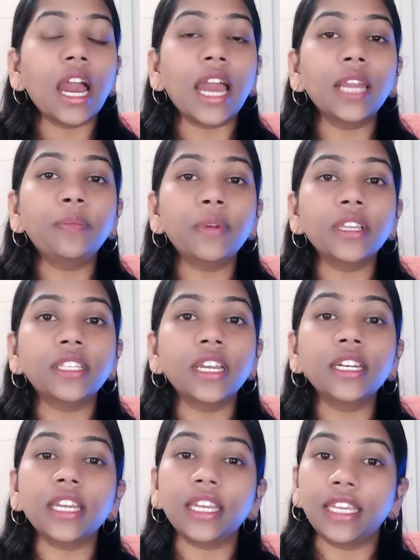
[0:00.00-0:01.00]
At
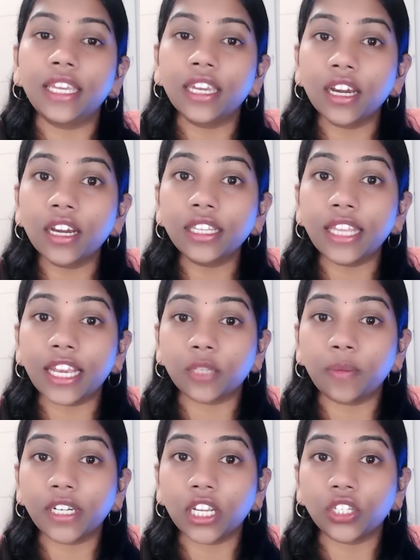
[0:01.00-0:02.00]
present, here the
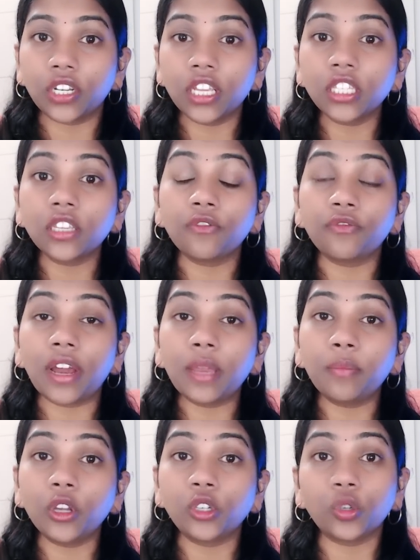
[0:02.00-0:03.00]
expectation is
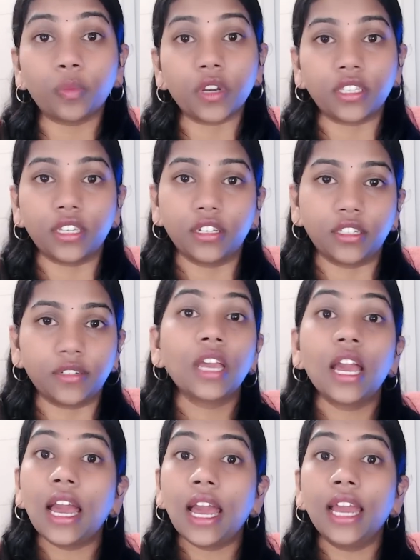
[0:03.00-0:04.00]
5.2%.
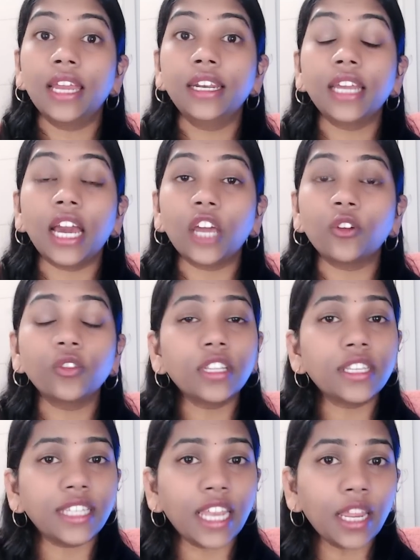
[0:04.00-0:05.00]
And around
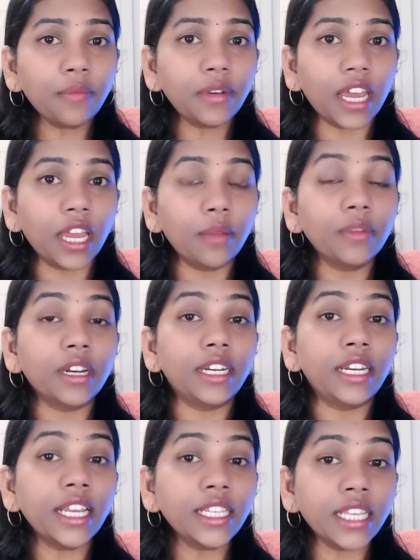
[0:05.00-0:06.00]
the same time,
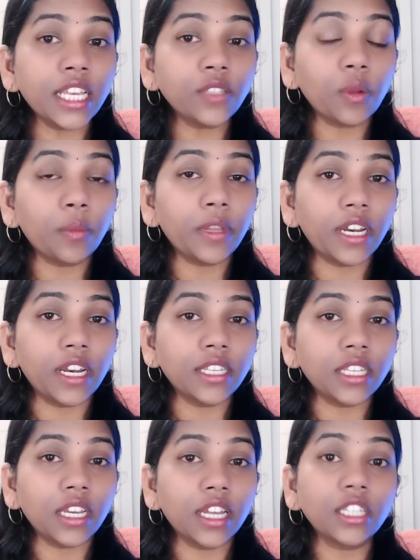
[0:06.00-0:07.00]
TCS will be
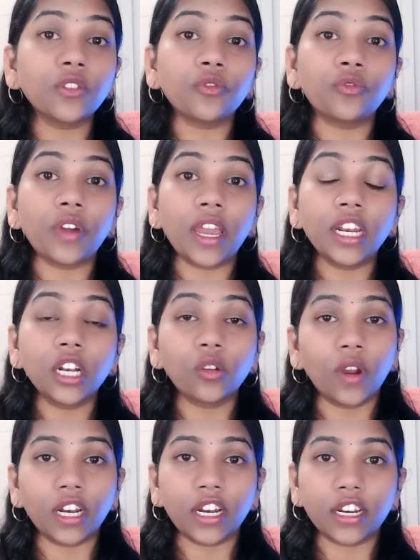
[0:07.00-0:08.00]
releasing its final
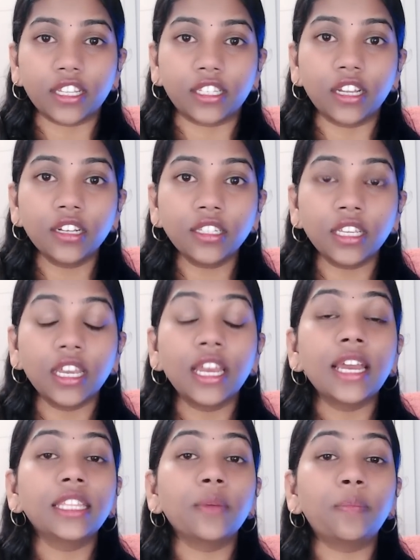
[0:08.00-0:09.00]
quarterly results.
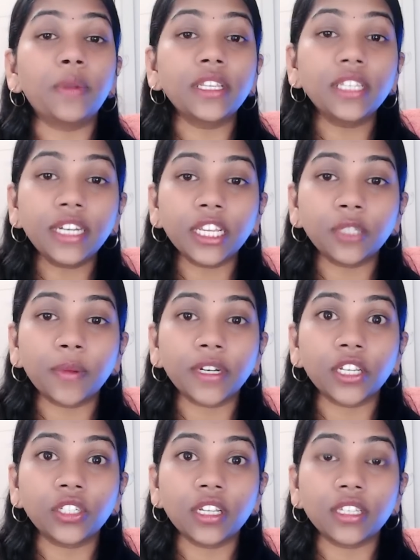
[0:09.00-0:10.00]
The present
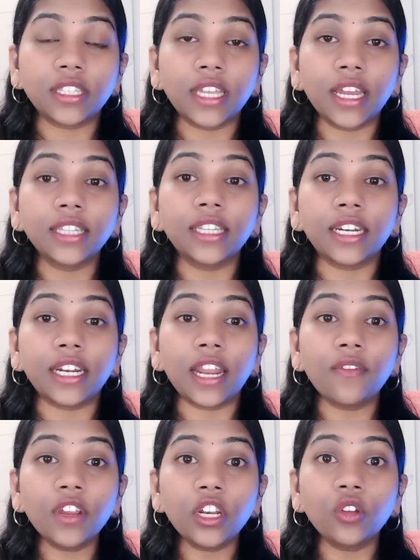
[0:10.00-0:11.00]
expectation is that the
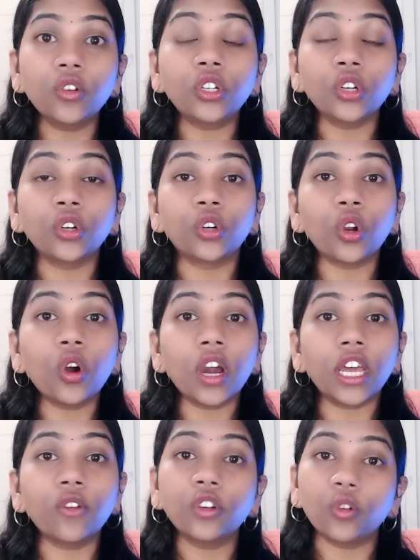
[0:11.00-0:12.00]
revenue to grow
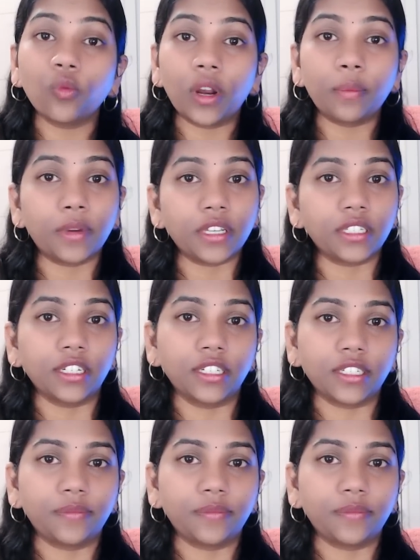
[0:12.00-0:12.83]
around 1%.